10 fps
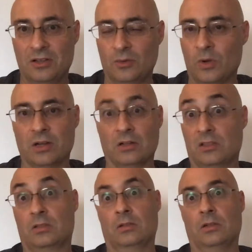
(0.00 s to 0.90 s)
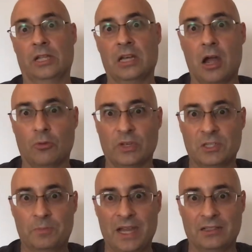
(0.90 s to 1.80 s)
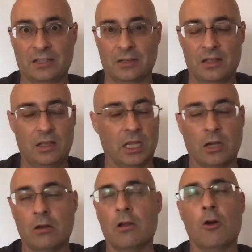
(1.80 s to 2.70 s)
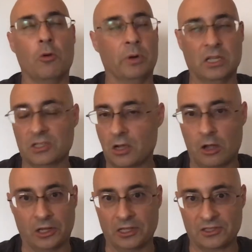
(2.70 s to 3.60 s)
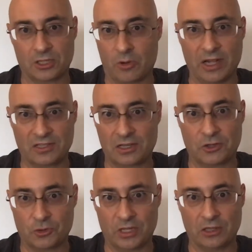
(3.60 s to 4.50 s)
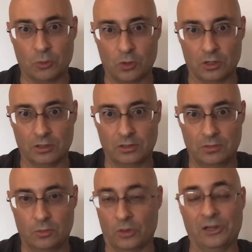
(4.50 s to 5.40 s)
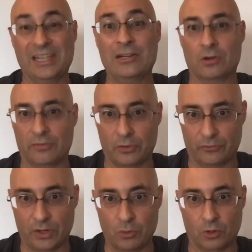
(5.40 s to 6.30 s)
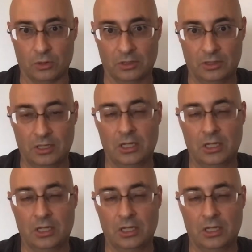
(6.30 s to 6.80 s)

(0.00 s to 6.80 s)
We're certainly not respected. And nobody's calling us the greatest country in the world or the leader of the free world.